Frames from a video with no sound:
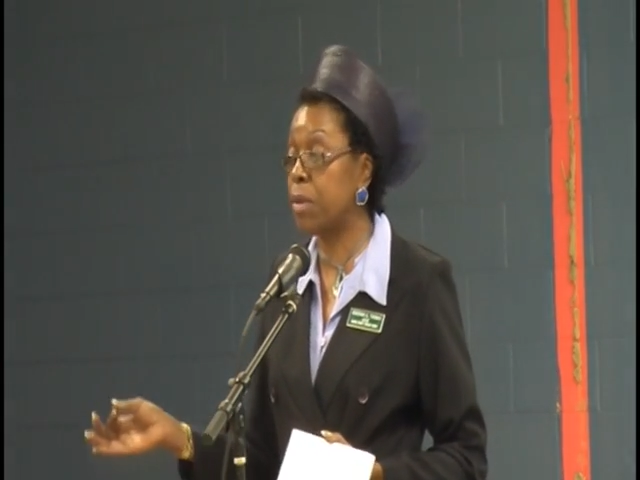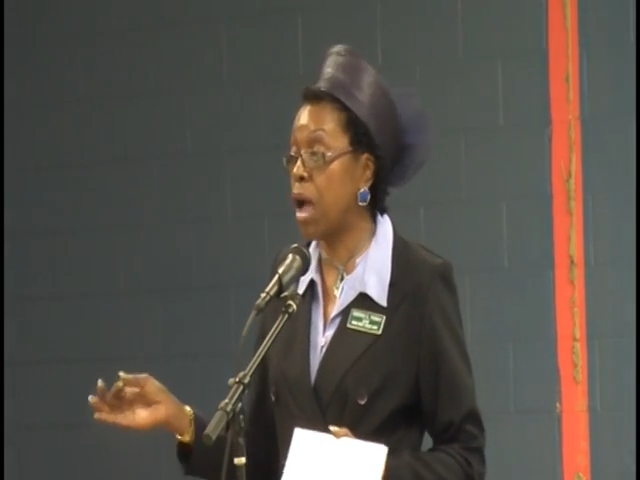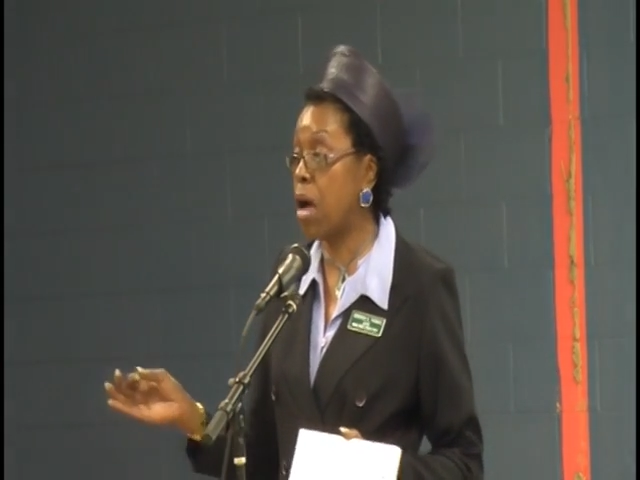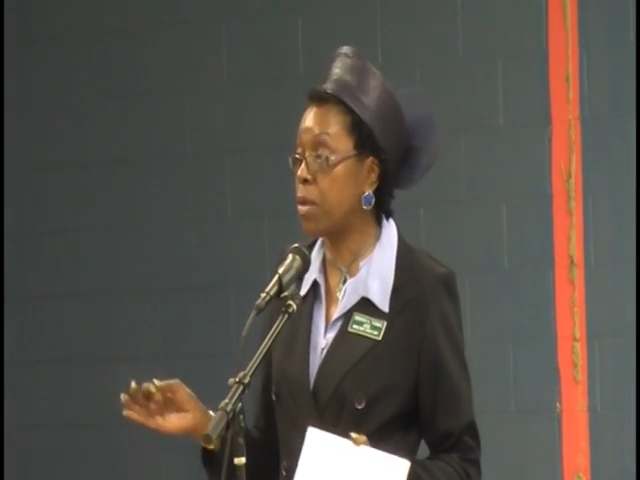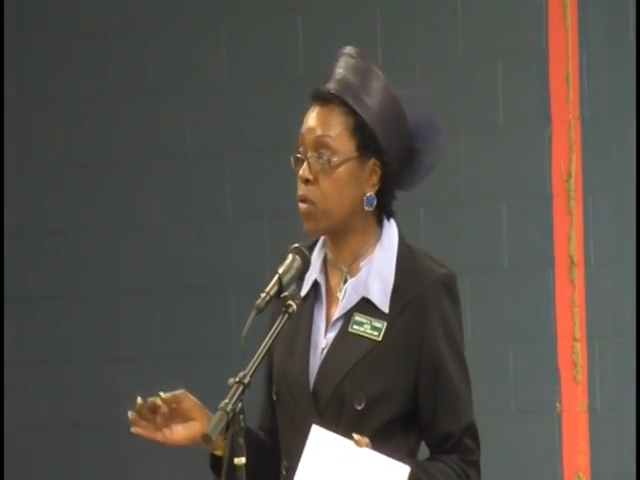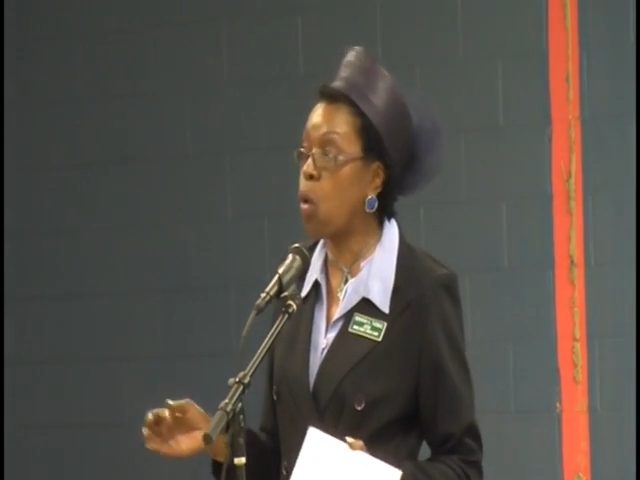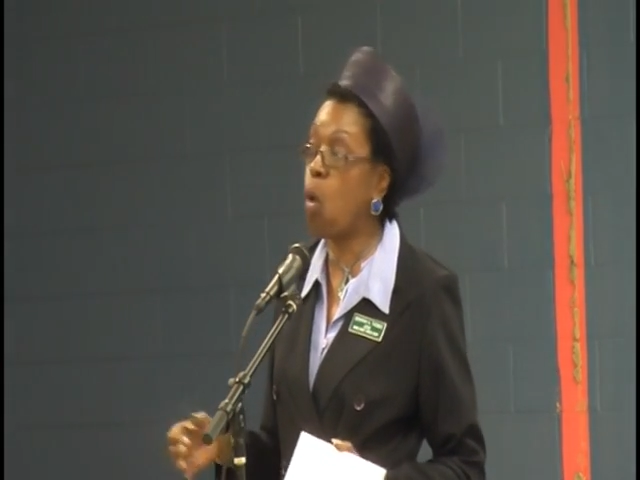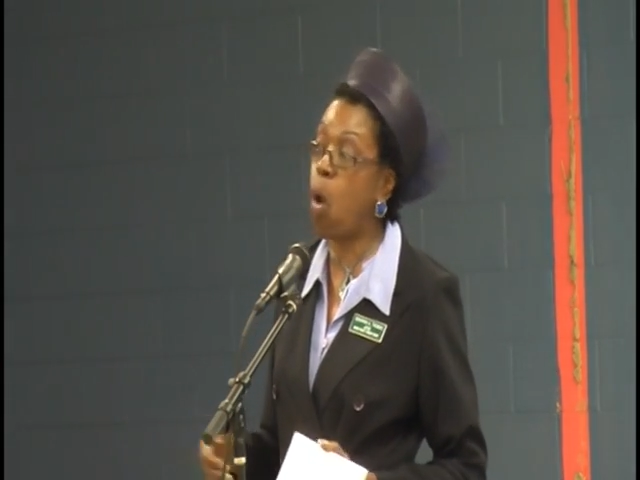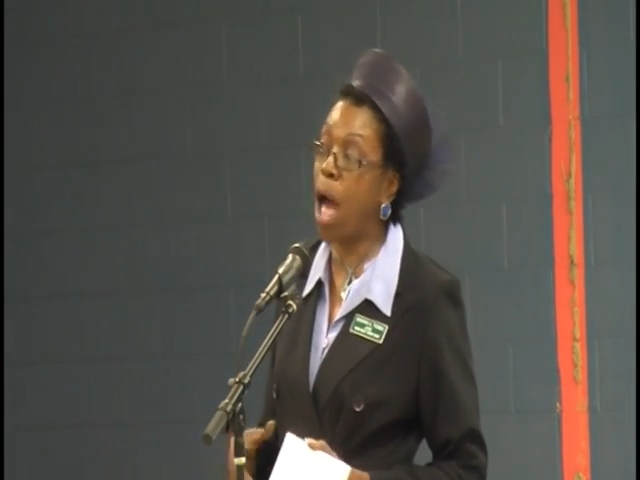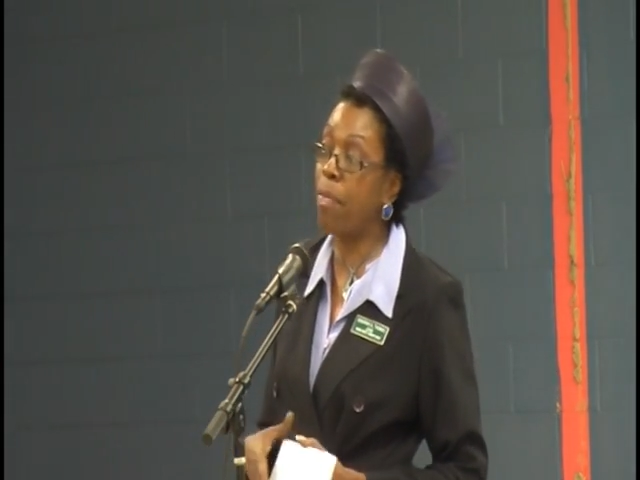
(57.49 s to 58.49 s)
we always,
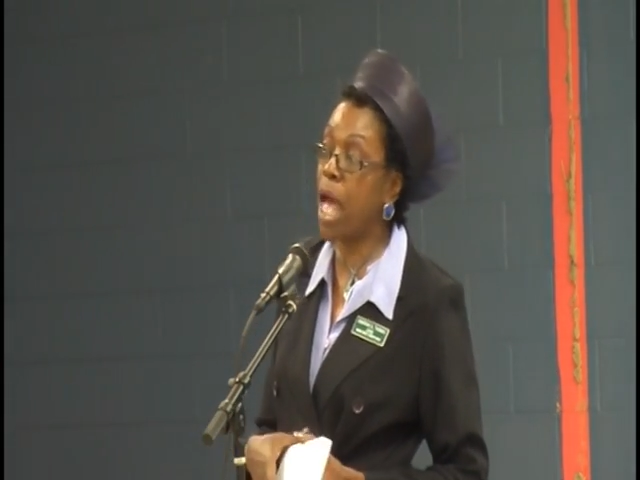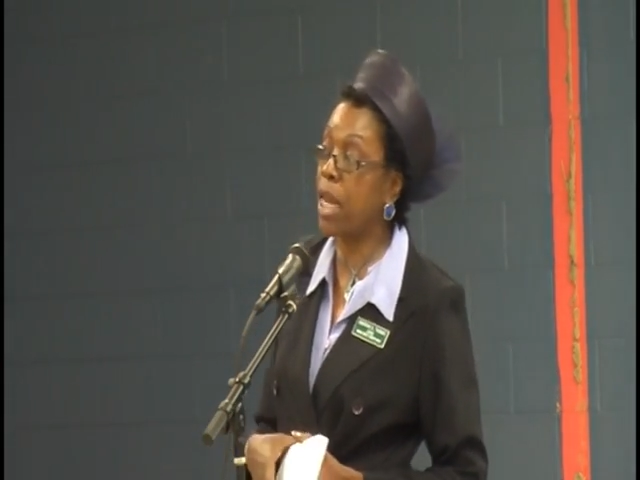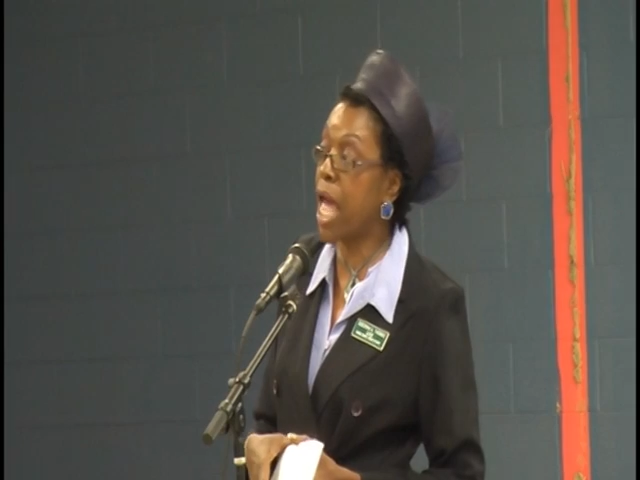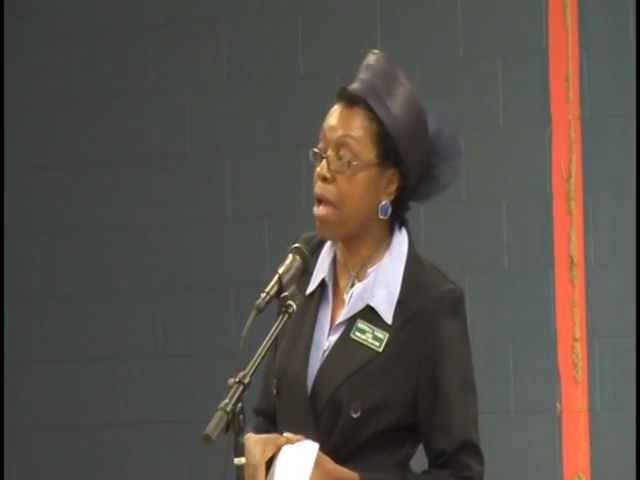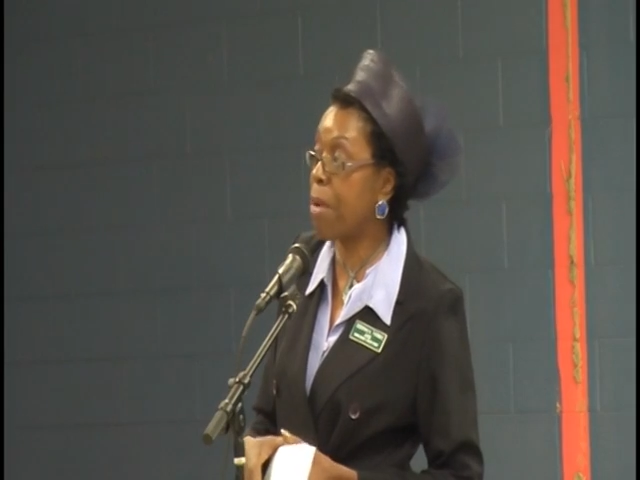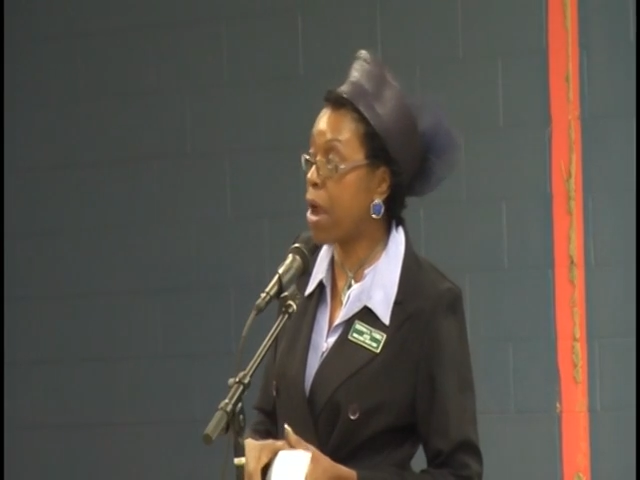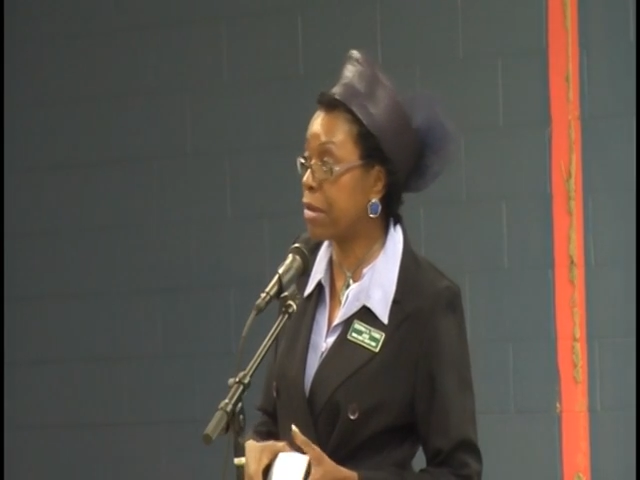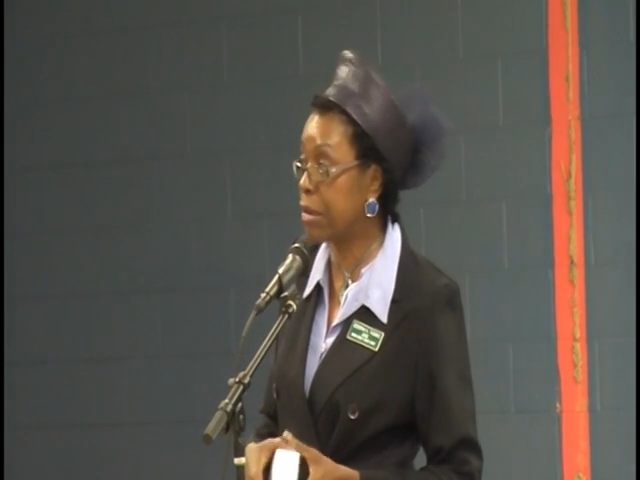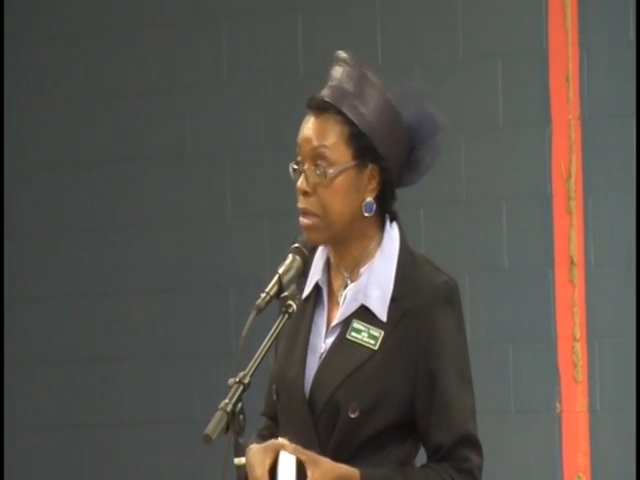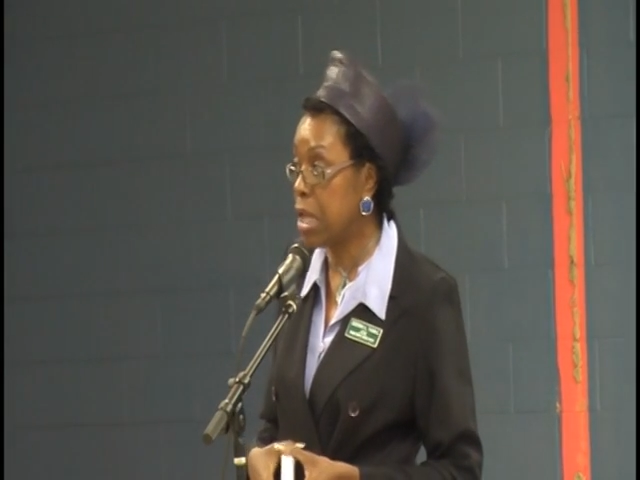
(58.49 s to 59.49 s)
oh, I'm not
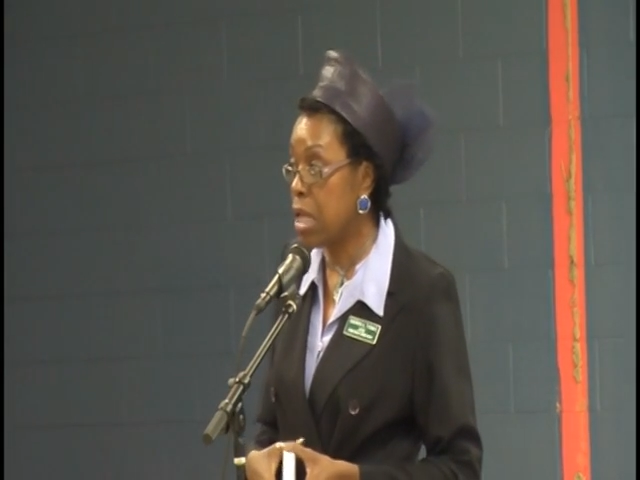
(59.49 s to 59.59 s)
nonpartisan,